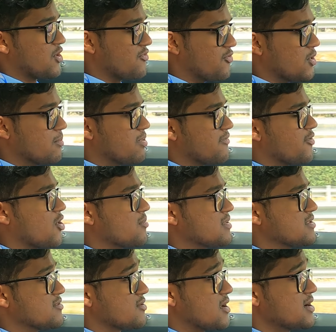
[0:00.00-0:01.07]
full
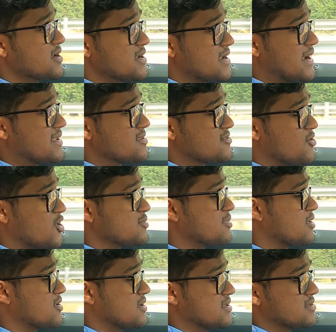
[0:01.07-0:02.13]
performance. So 196
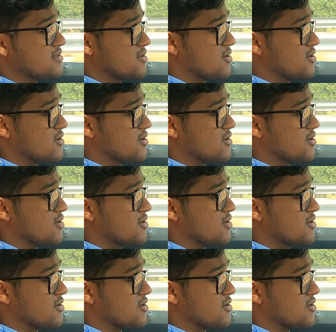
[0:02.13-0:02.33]
horsepower is